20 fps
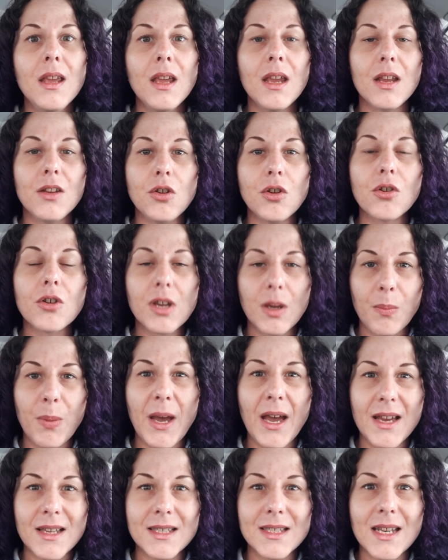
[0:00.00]
in your
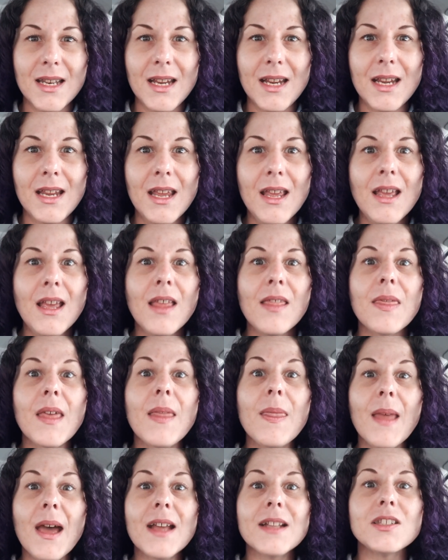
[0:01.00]
capacity,
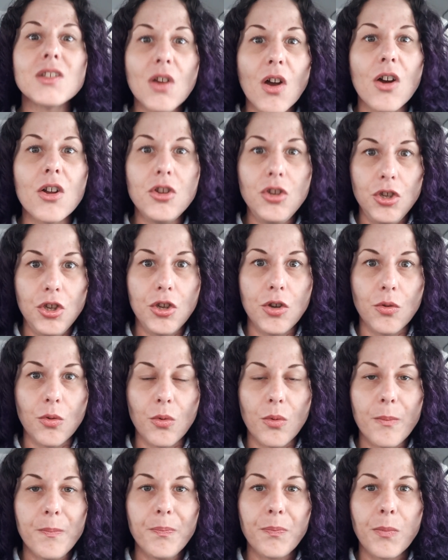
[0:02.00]
then that's on
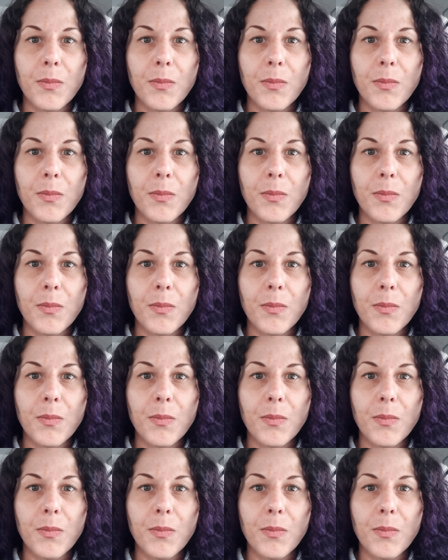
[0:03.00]
you.